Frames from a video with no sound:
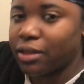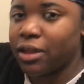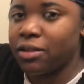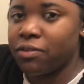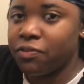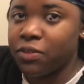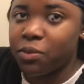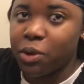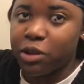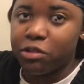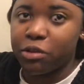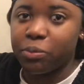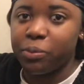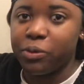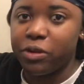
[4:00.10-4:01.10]
if you
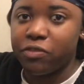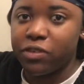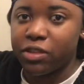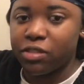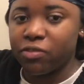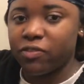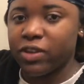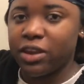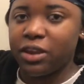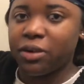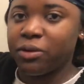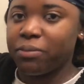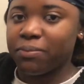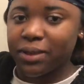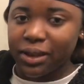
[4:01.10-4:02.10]
watch our previous video
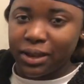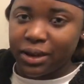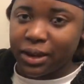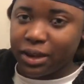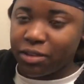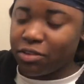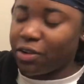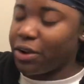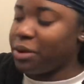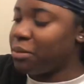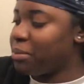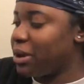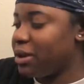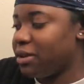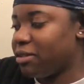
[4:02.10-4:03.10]
when bill and i tried the
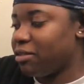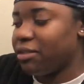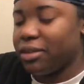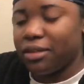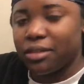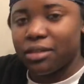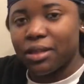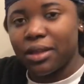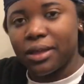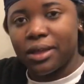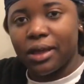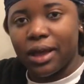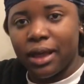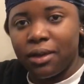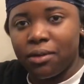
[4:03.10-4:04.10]
bun and cheese
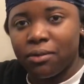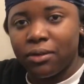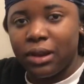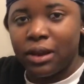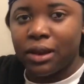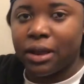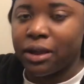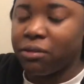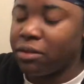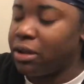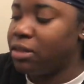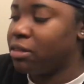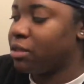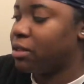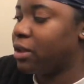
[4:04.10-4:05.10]
i don't really like
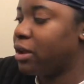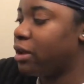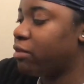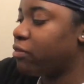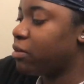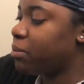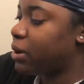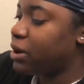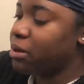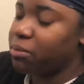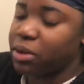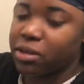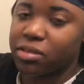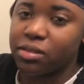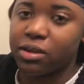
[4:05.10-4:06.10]
raisin not everybody
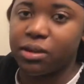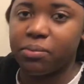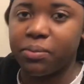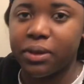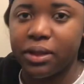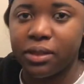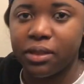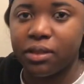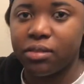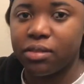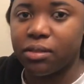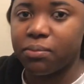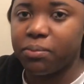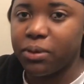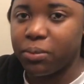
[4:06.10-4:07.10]
mixes it up like this
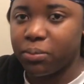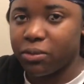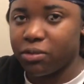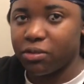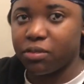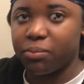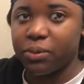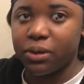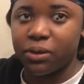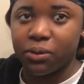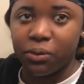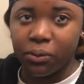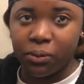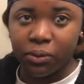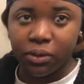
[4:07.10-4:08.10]
some people just put it
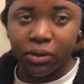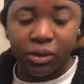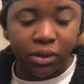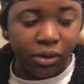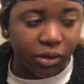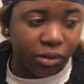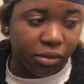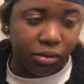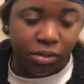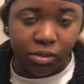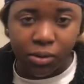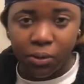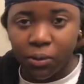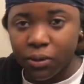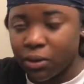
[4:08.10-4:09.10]
all to
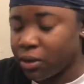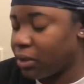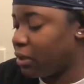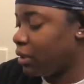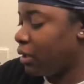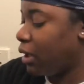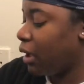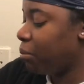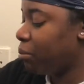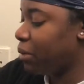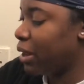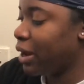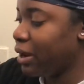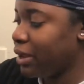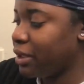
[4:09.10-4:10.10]
soak i'm
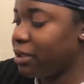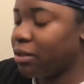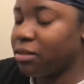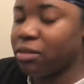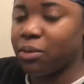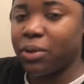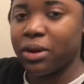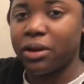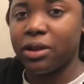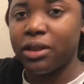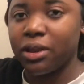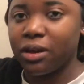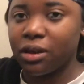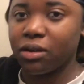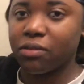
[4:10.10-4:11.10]
blending it so when you're
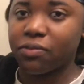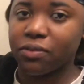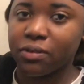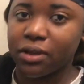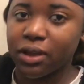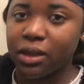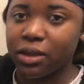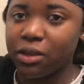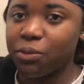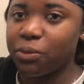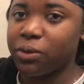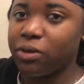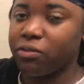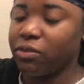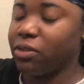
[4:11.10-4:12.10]
eating a fruitcake, you
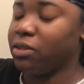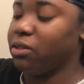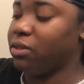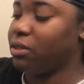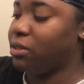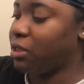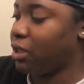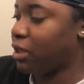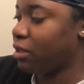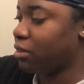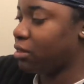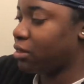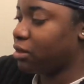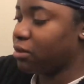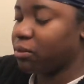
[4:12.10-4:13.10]
won't even
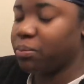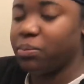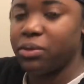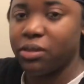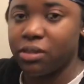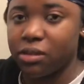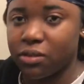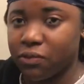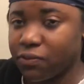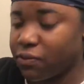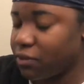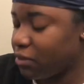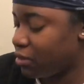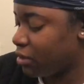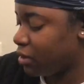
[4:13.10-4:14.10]
taste the piece of the
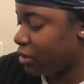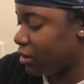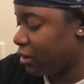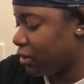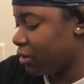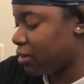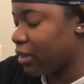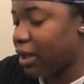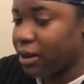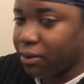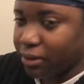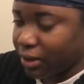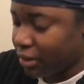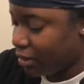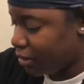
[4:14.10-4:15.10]
fruits in there because i
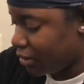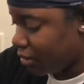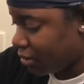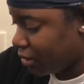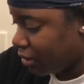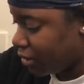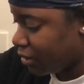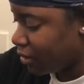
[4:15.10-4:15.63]
don't like those